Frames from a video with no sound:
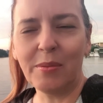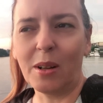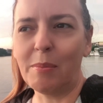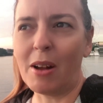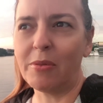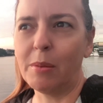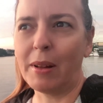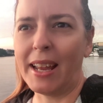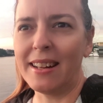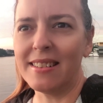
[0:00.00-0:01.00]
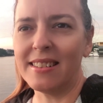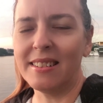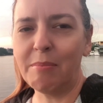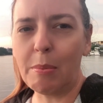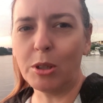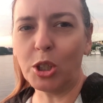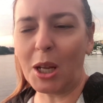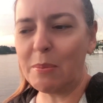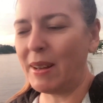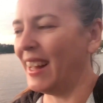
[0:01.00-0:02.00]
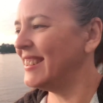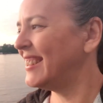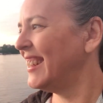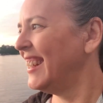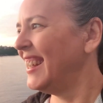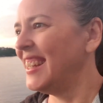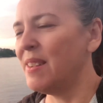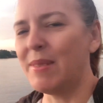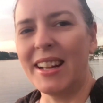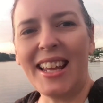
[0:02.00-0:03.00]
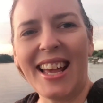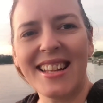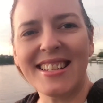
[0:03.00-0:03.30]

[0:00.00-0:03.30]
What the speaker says: apart from the planes and people jogging past. Yeah, it's